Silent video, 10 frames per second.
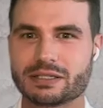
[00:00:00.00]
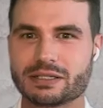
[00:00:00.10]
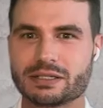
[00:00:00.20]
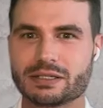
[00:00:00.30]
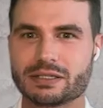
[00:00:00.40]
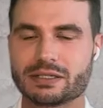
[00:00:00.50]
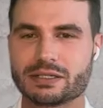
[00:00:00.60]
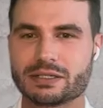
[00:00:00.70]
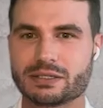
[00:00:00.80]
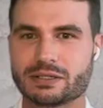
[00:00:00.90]

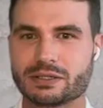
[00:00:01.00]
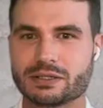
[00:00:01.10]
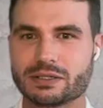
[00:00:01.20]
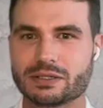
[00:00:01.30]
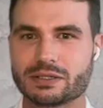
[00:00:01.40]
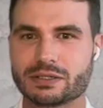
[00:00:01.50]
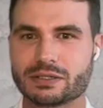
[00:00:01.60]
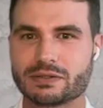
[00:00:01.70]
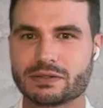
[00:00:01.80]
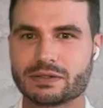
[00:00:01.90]

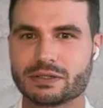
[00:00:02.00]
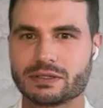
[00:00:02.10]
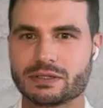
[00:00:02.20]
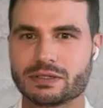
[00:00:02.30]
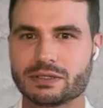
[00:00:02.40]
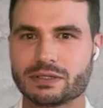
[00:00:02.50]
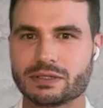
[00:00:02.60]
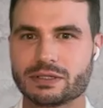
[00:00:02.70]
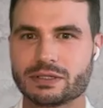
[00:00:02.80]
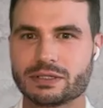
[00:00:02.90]

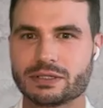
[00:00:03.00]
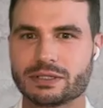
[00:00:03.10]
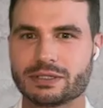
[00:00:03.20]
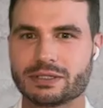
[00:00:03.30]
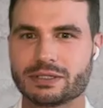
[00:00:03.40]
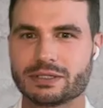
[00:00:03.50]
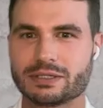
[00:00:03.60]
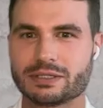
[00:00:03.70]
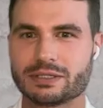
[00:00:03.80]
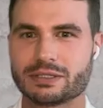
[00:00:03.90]

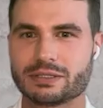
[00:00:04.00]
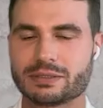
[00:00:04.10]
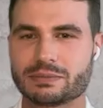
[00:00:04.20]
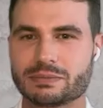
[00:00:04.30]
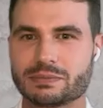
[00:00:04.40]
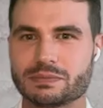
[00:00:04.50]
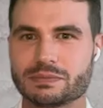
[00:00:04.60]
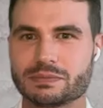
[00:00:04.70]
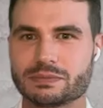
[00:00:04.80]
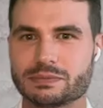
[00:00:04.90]

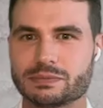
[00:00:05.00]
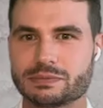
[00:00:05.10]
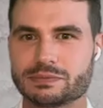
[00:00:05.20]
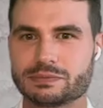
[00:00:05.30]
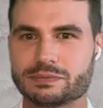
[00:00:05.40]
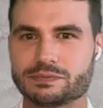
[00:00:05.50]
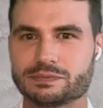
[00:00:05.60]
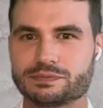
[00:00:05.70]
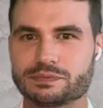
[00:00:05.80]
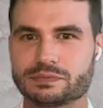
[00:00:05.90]

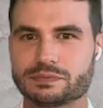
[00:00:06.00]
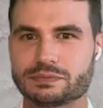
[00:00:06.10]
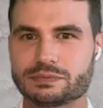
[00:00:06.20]
No words are spoken by the person on screen.